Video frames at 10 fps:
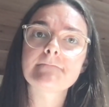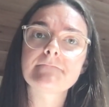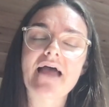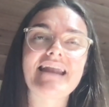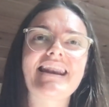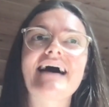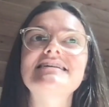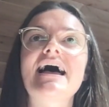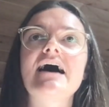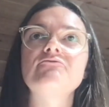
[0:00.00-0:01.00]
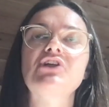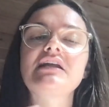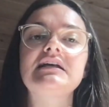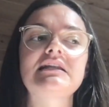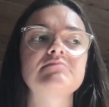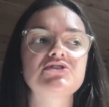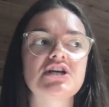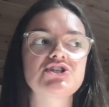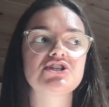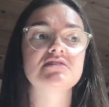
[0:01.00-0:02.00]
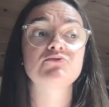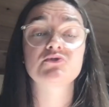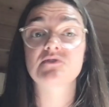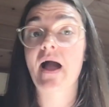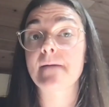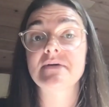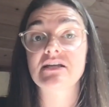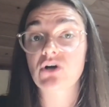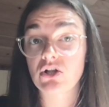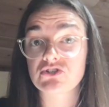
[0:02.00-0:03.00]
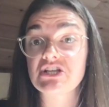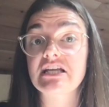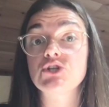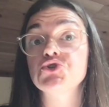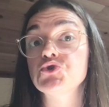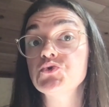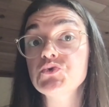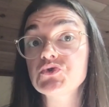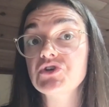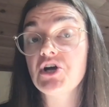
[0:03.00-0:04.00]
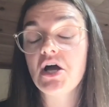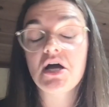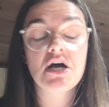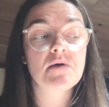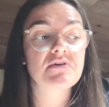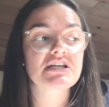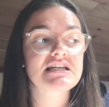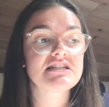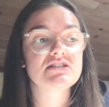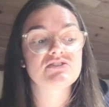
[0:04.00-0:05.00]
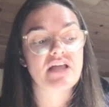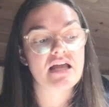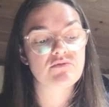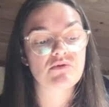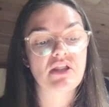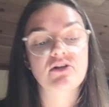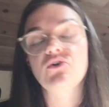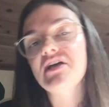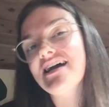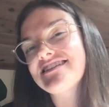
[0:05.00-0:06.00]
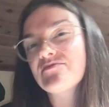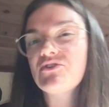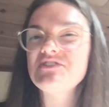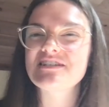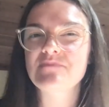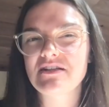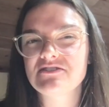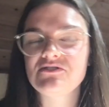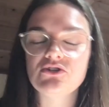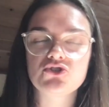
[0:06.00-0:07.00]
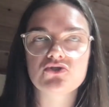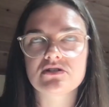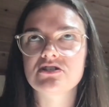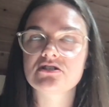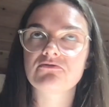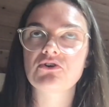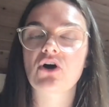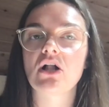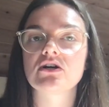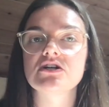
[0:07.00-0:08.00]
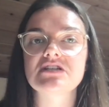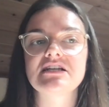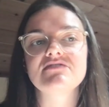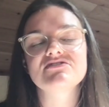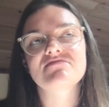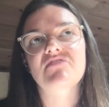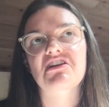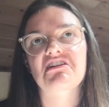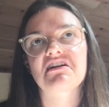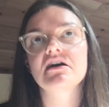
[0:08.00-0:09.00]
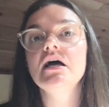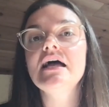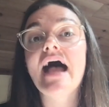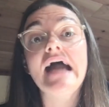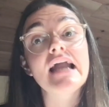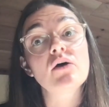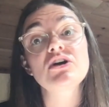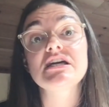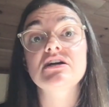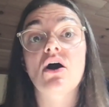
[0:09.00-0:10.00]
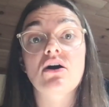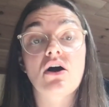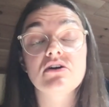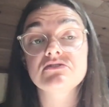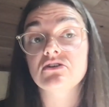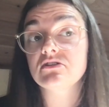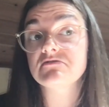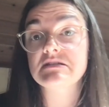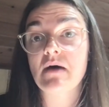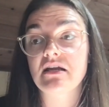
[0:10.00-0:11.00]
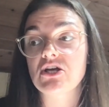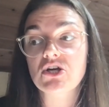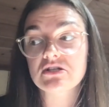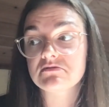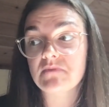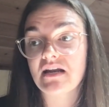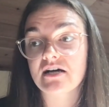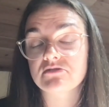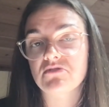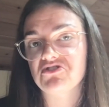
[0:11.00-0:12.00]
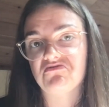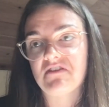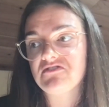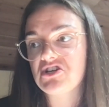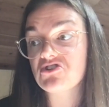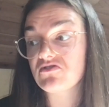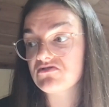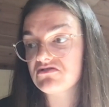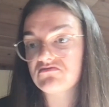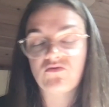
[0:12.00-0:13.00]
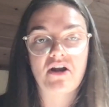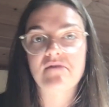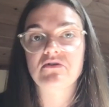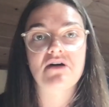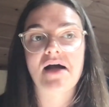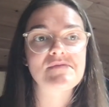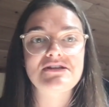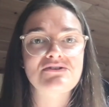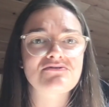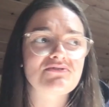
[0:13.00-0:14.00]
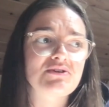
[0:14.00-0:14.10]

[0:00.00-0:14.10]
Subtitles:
and not having any limitations in terms of how many colors they can choose. Because until then, we were like, oh yeah, some clothes expensive, you choose just a few colors. And he was like, nah. And now he got all of his money. He could spend how much, 50 euros, whatever, how many euros he